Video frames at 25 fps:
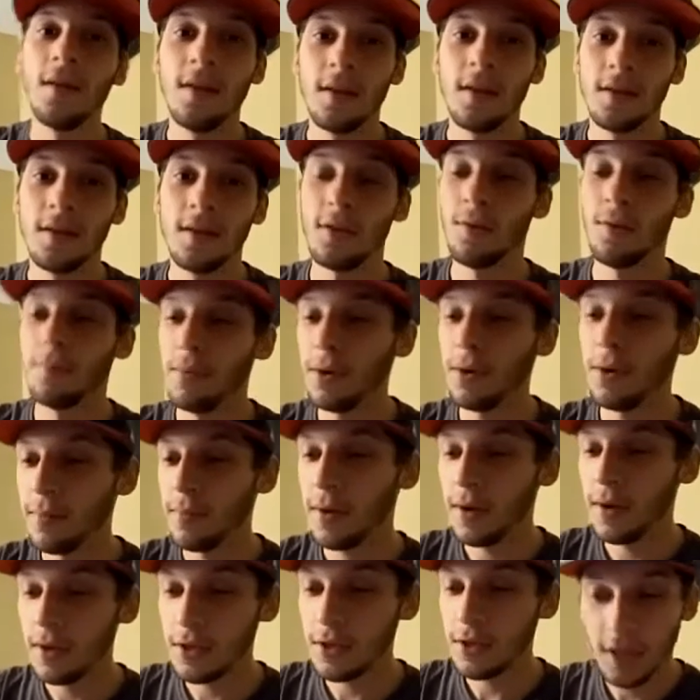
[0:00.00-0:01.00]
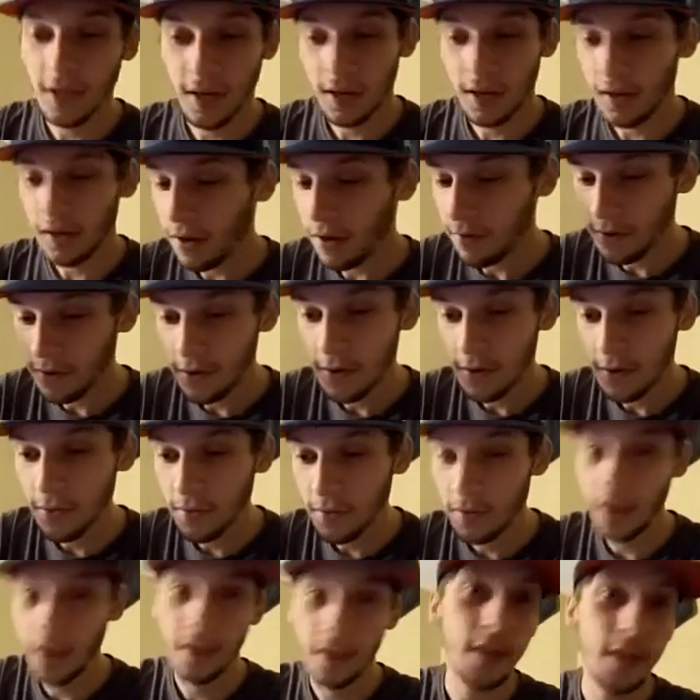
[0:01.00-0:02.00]
So Bill Belichick already knew,
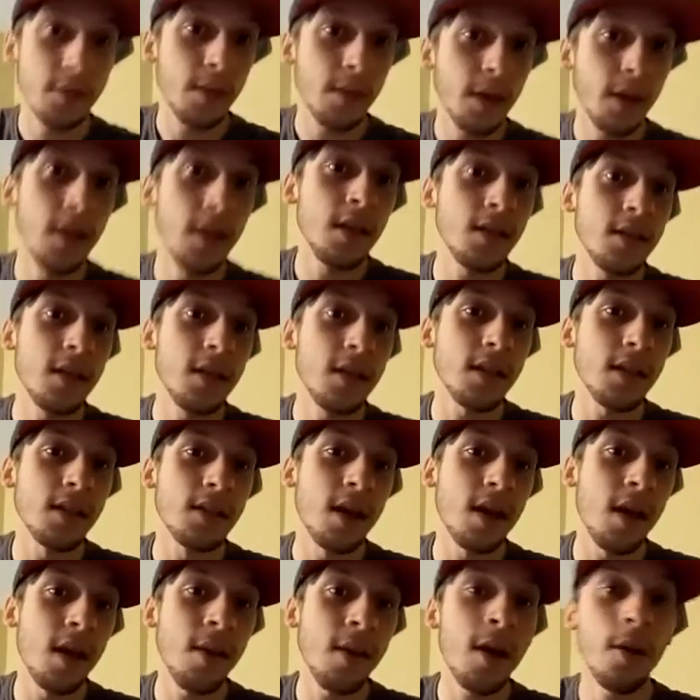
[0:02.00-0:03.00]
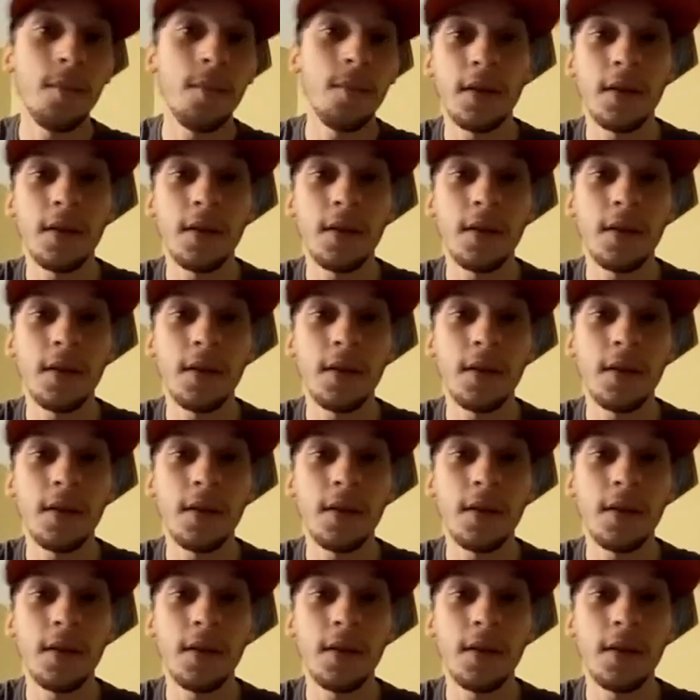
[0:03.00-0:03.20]
like that's why he didn't take the timeout,